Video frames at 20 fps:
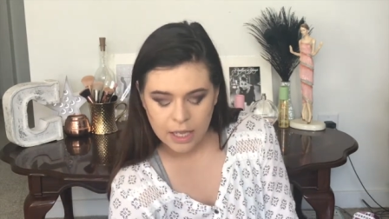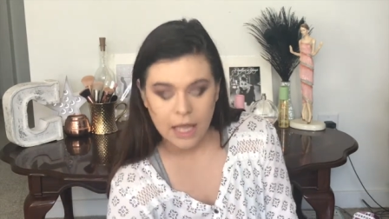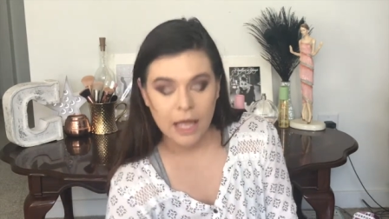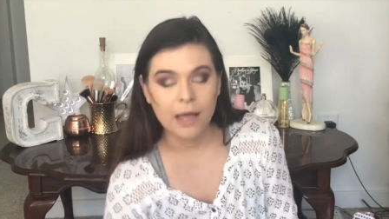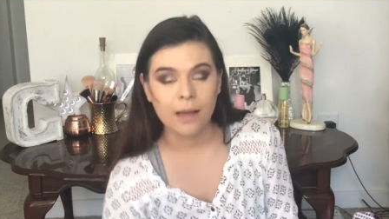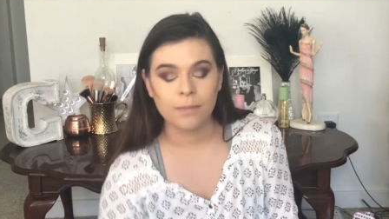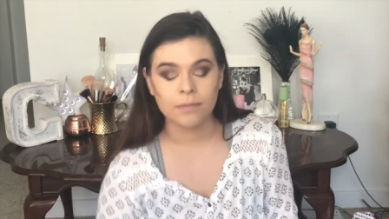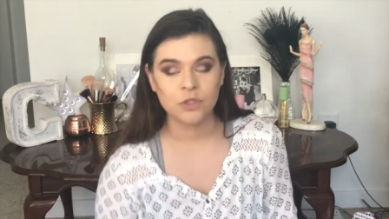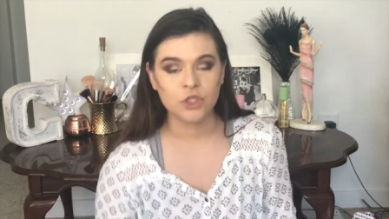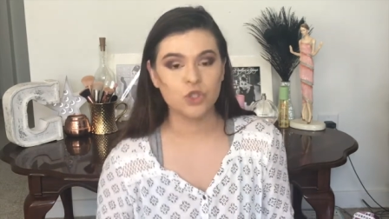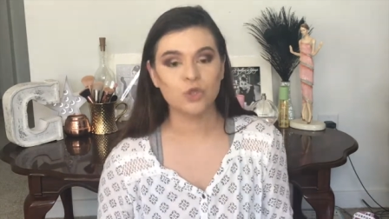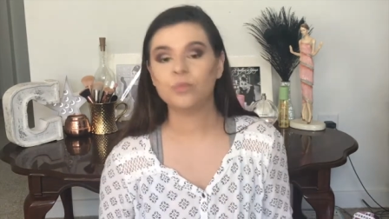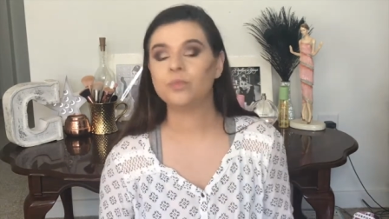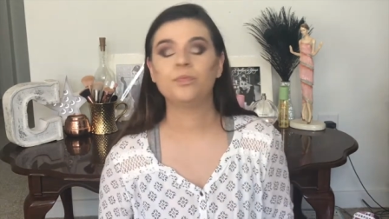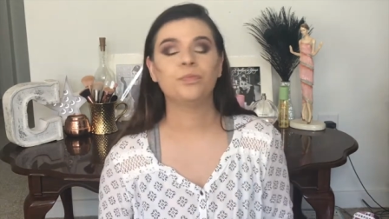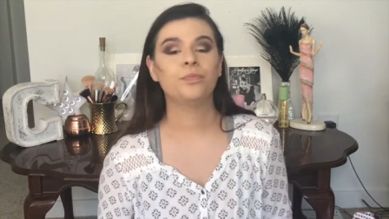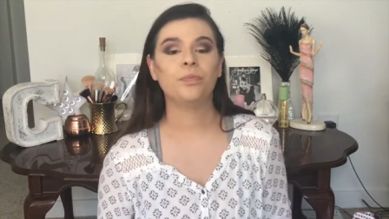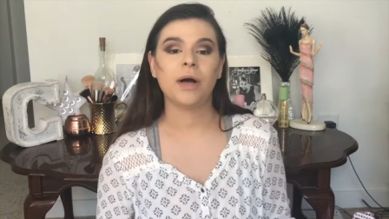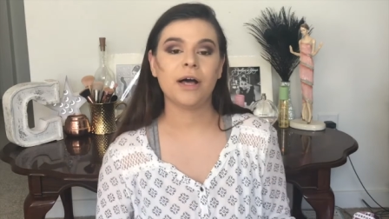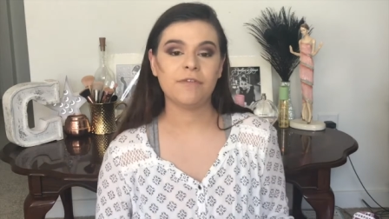Um, to
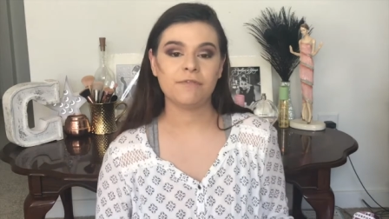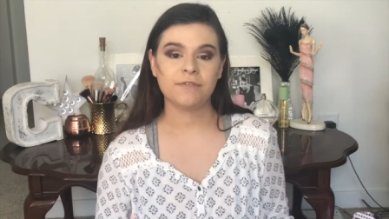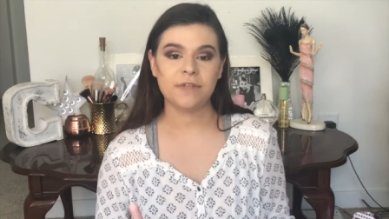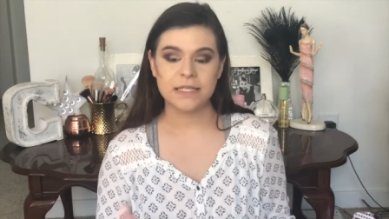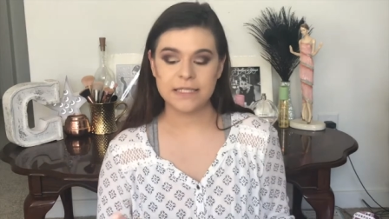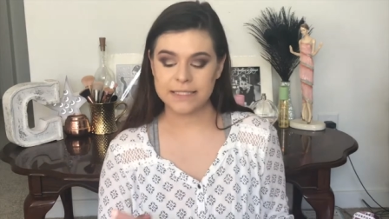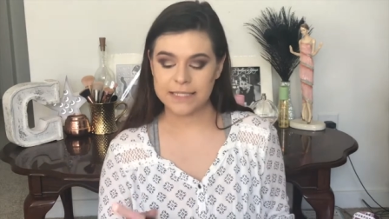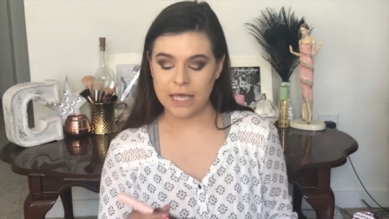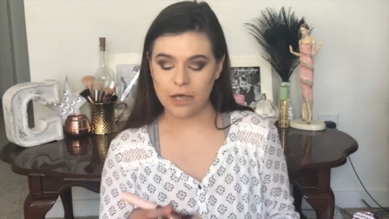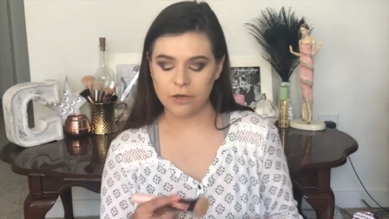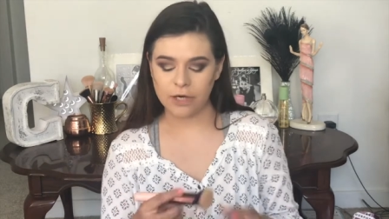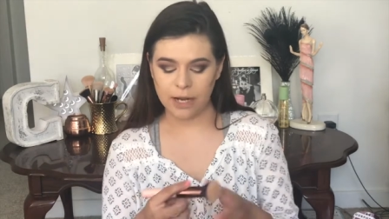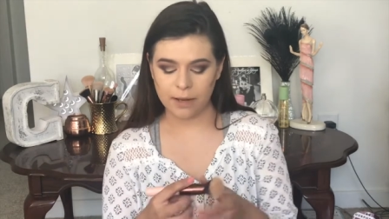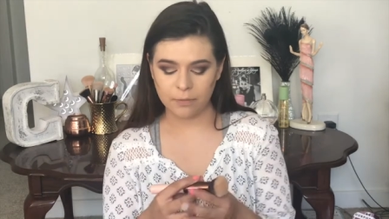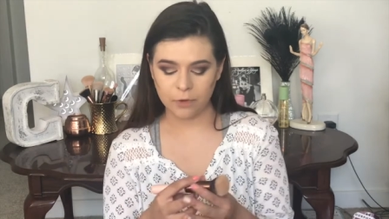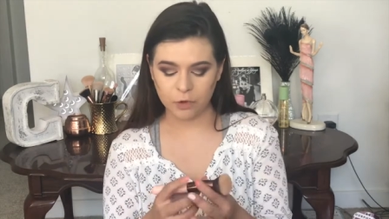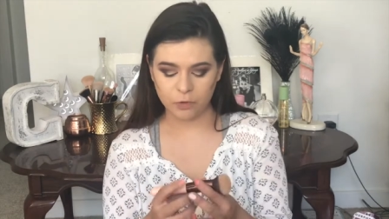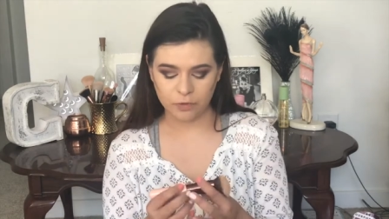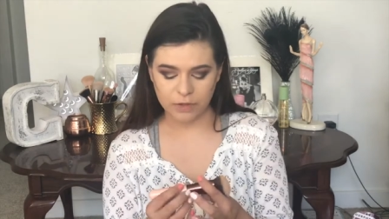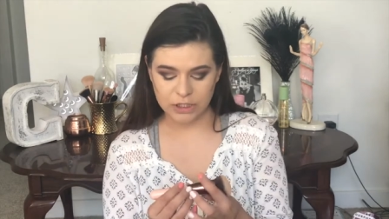buff this out,
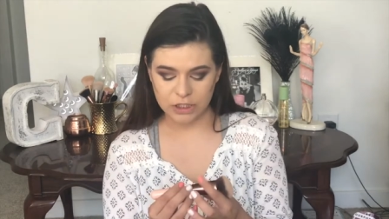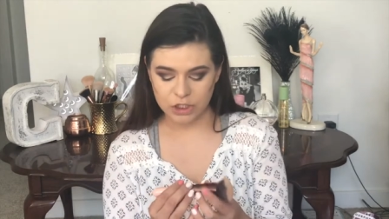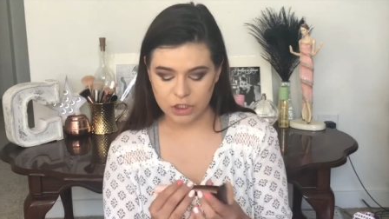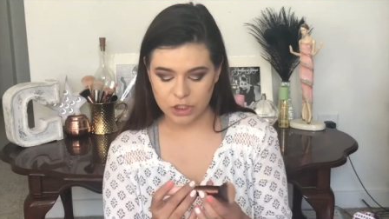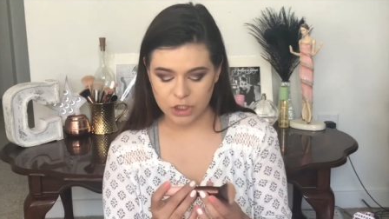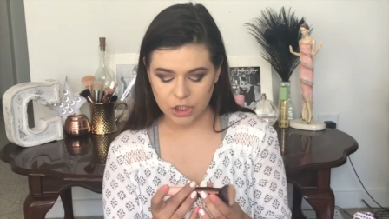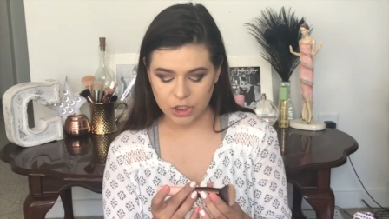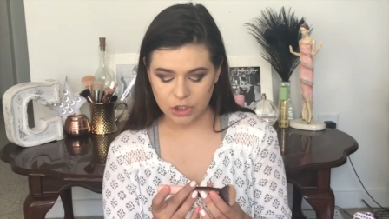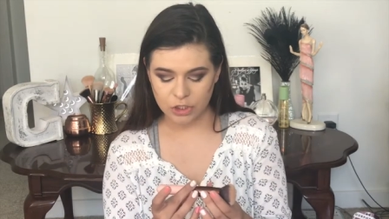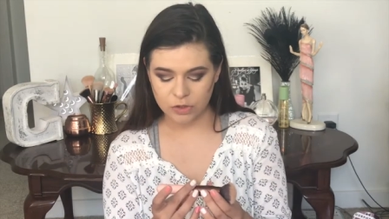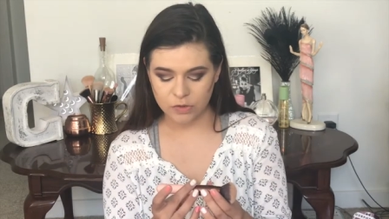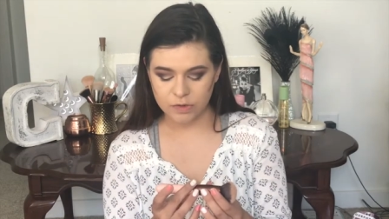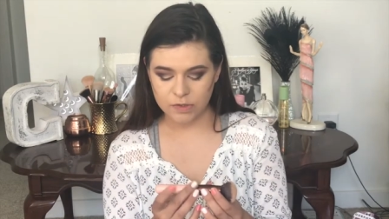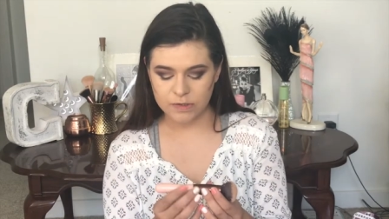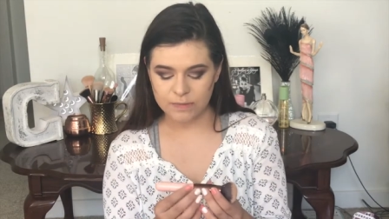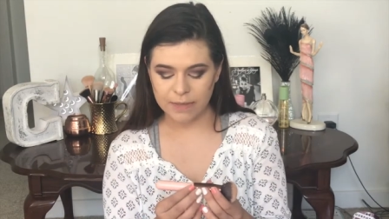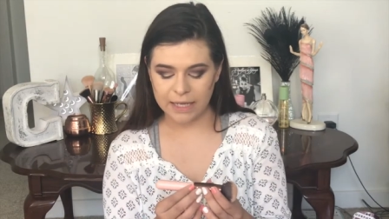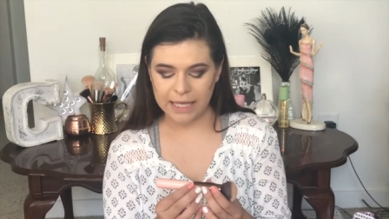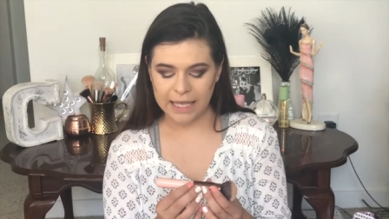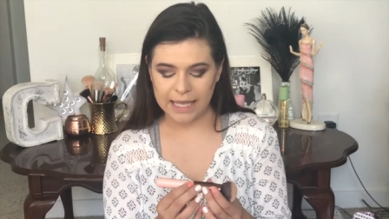I'm going to
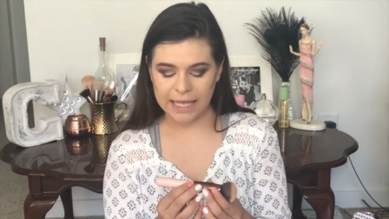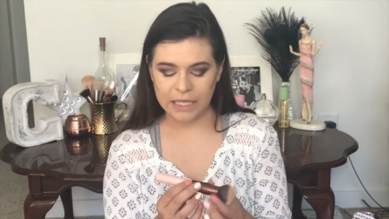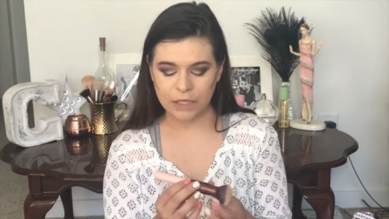use my